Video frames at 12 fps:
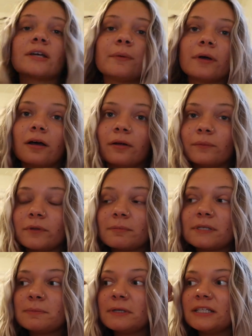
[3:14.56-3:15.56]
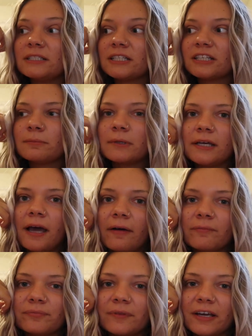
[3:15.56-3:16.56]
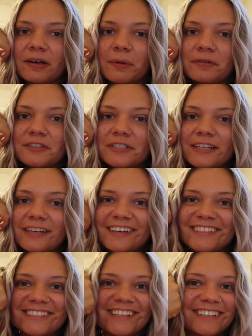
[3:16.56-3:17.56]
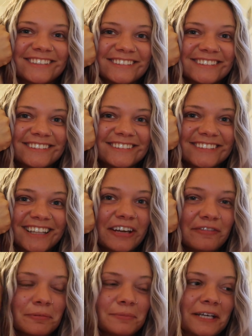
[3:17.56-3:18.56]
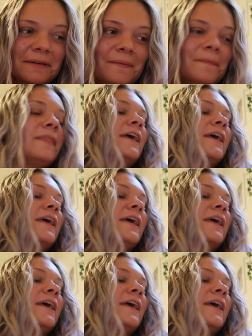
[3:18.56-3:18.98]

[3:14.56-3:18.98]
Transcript: going on with my speeding ticket, but yeah, I got my first ticket yesterday. Life update.